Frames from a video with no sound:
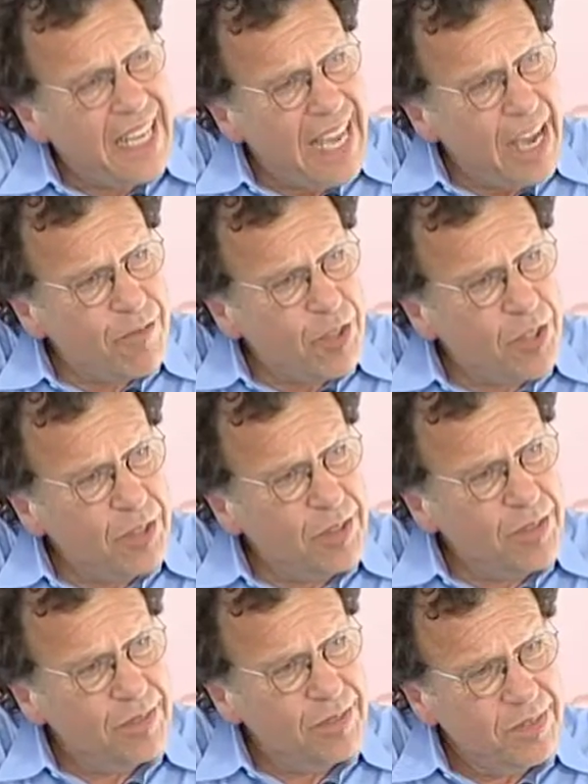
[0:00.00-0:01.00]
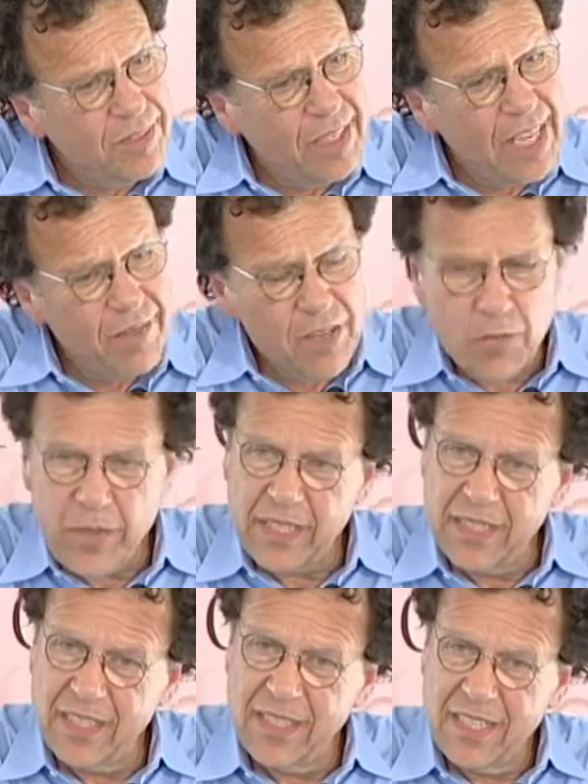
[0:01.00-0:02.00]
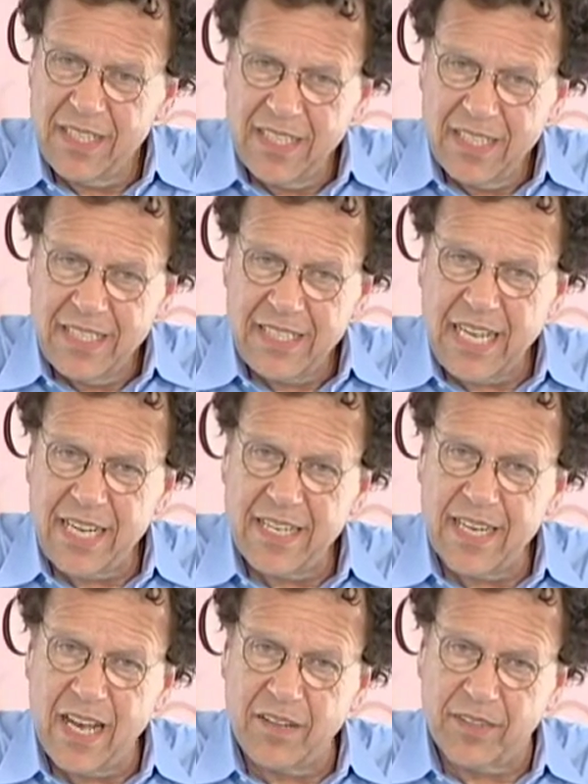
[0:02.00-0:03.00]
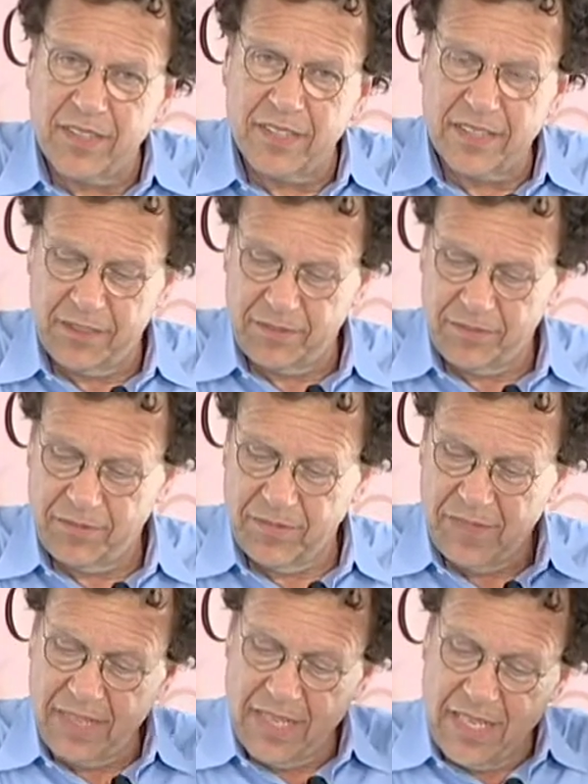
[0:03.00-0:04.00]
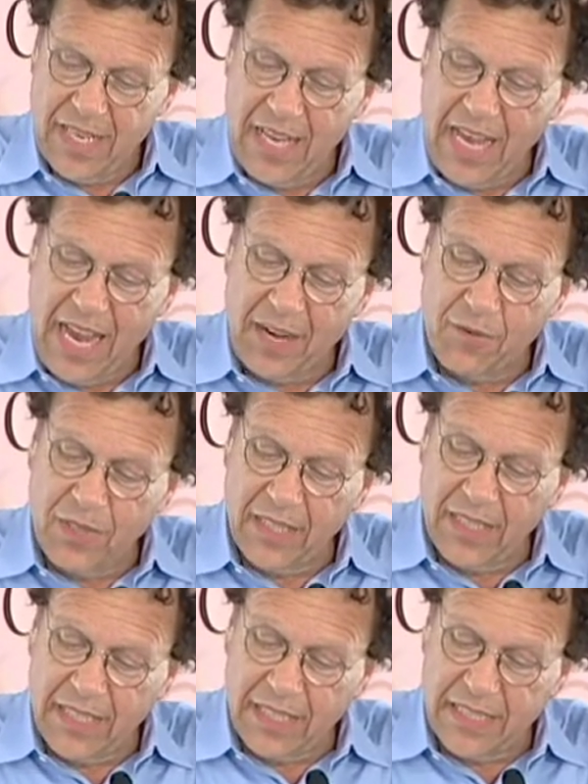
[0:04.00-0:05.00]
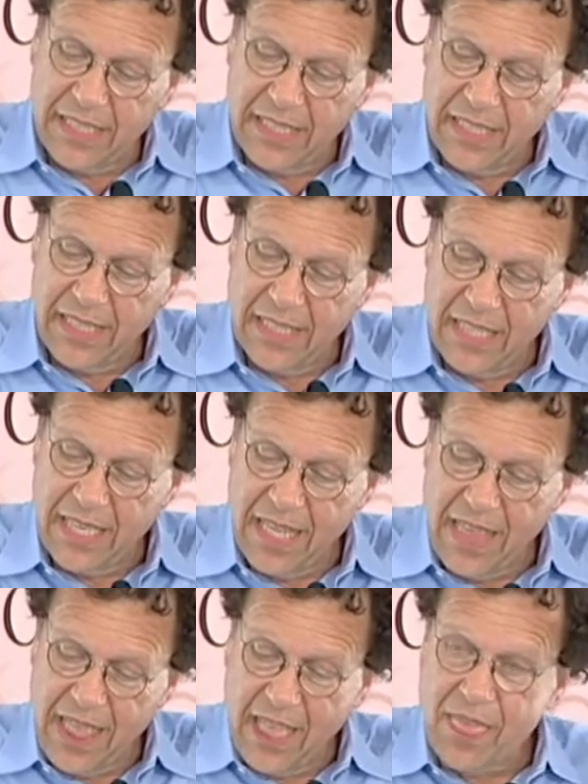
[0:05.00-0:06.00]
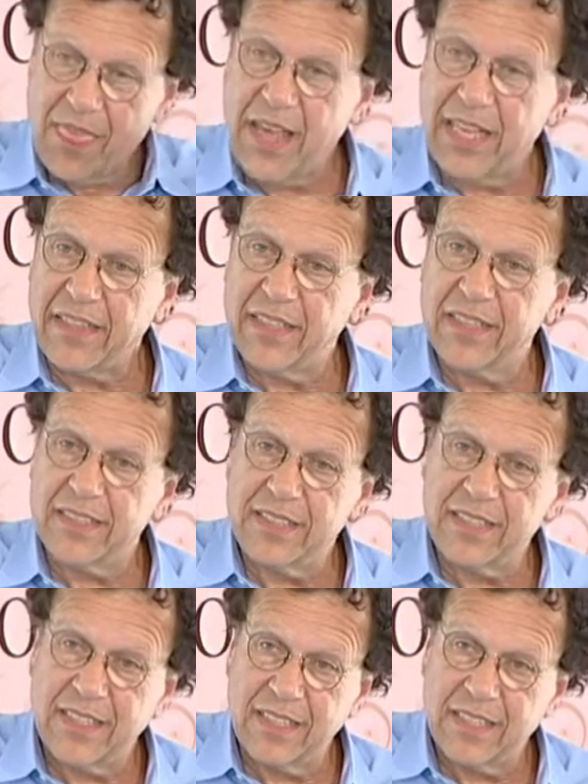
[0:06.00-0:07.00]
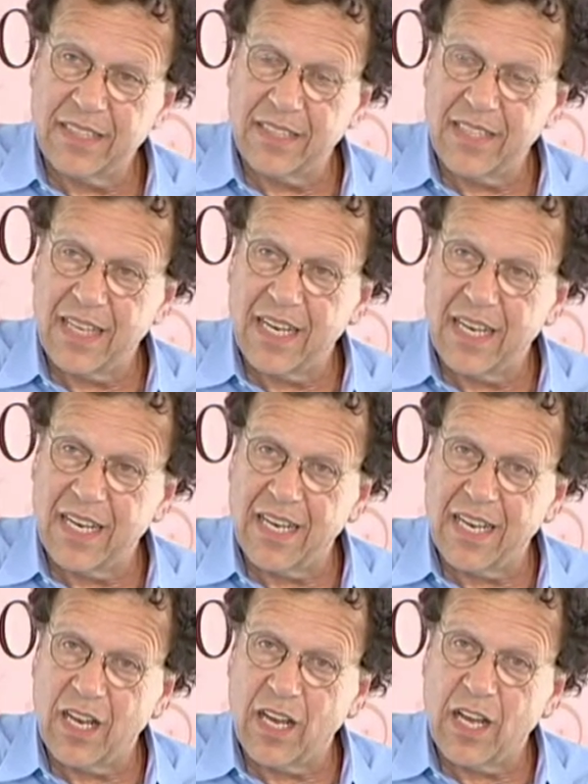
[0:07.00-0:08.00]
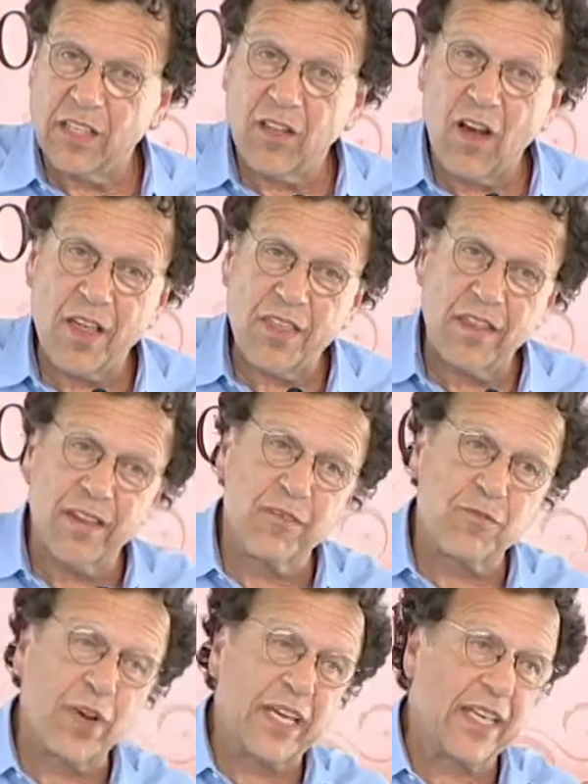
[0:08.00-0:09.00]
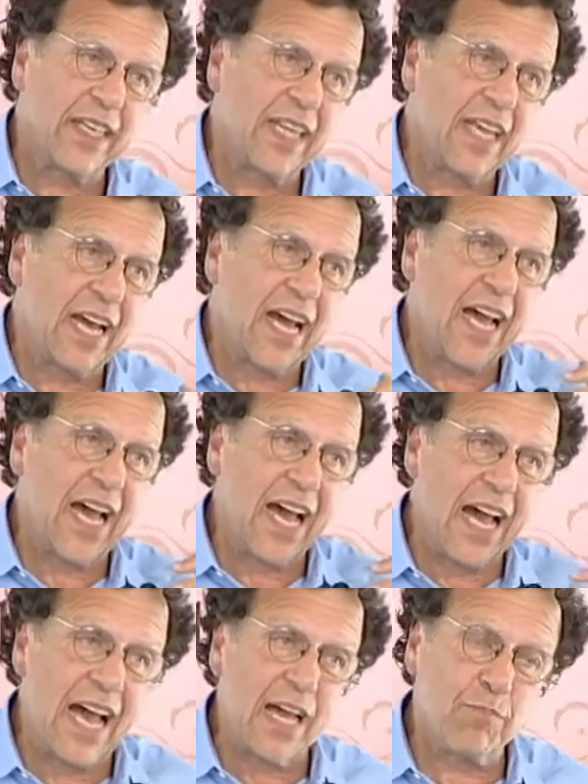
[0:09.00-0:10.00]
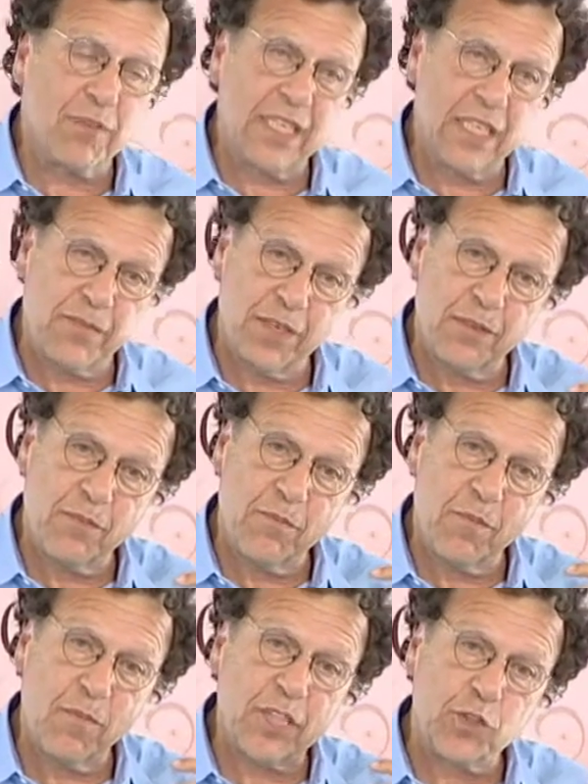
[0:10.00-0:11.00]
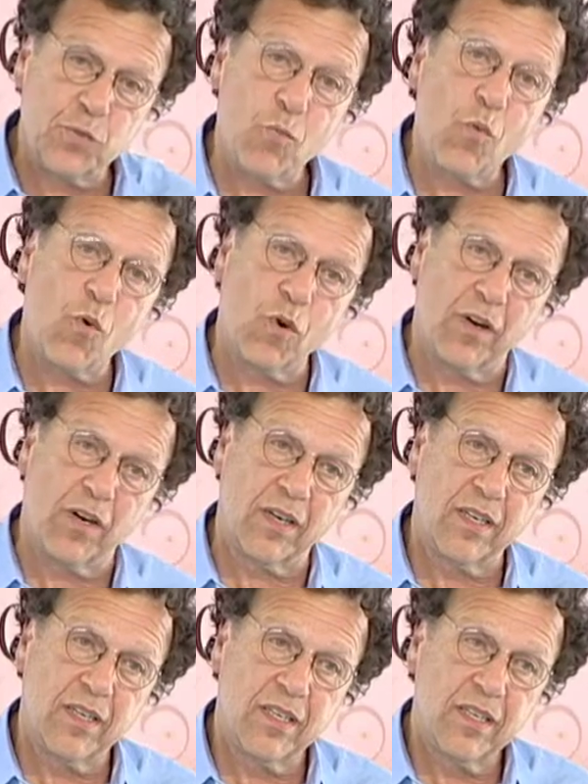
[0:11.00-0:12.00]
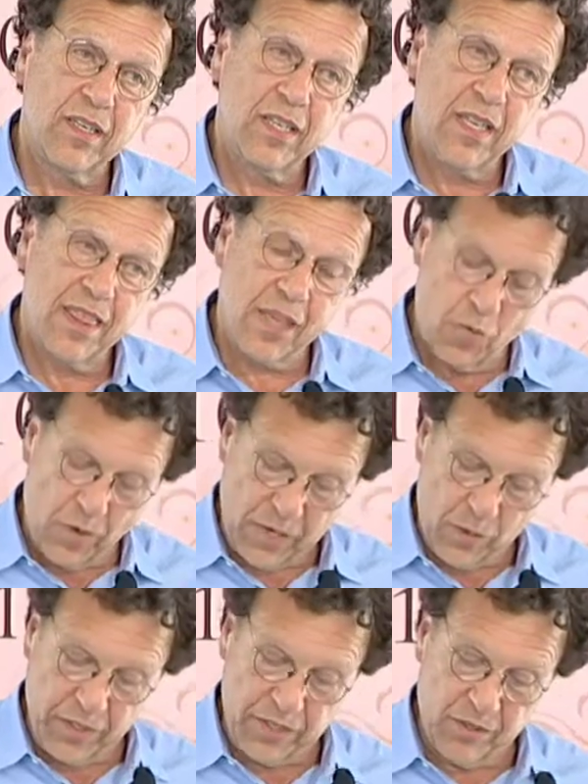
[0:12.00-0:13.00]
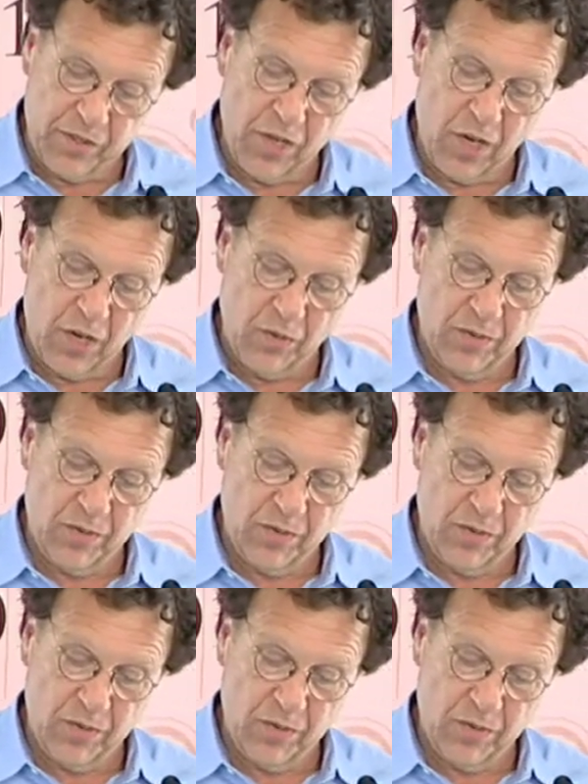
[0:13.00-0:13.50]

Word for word: after having written 10 novels, I realize that there's a law of writing that I believe in much more than write what you know,